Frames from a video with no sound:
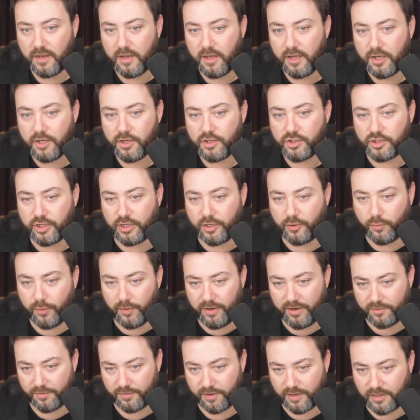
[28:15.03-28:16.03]
She
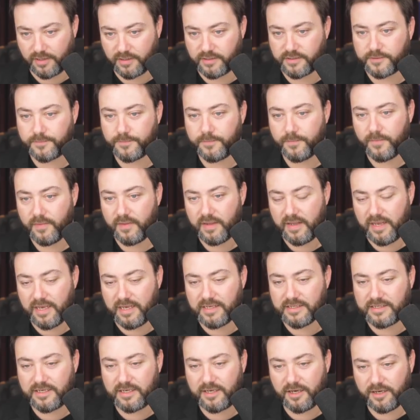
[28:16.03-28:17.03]
queries,
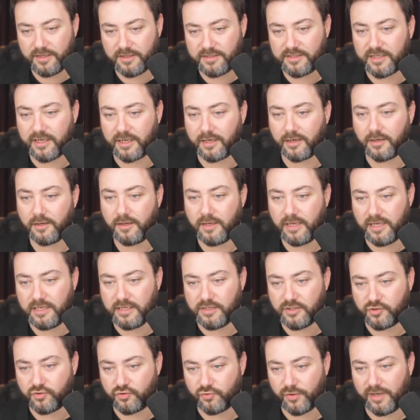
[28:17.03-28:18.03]
is cutting,
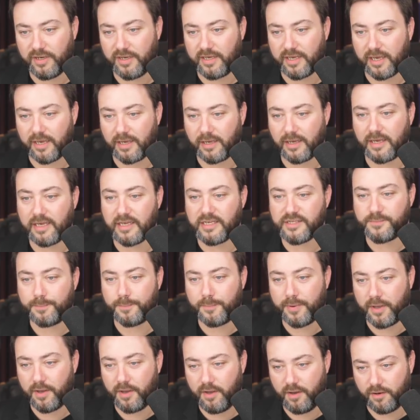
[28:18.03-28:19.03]
is drinking, is
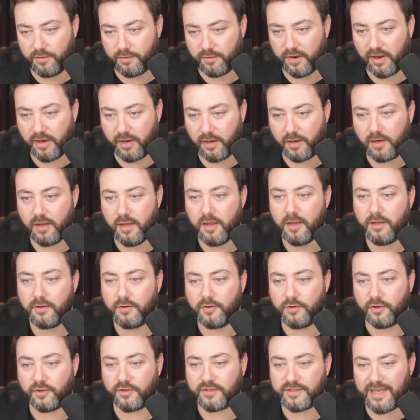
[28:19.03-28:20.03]
purring
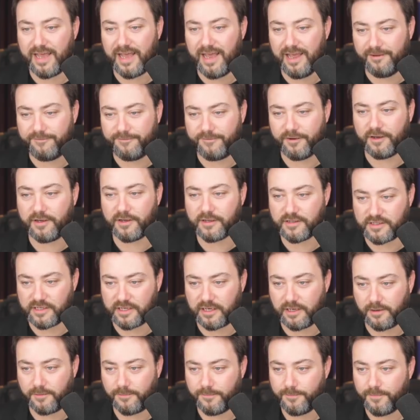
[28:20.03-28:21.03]
not
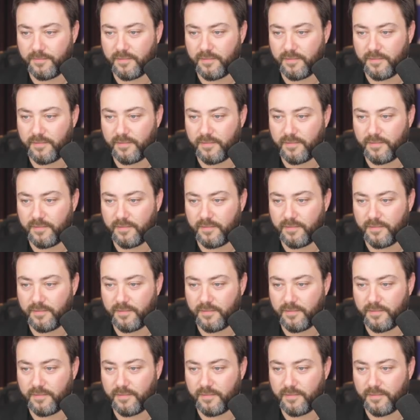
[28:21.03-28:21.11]
efficacy,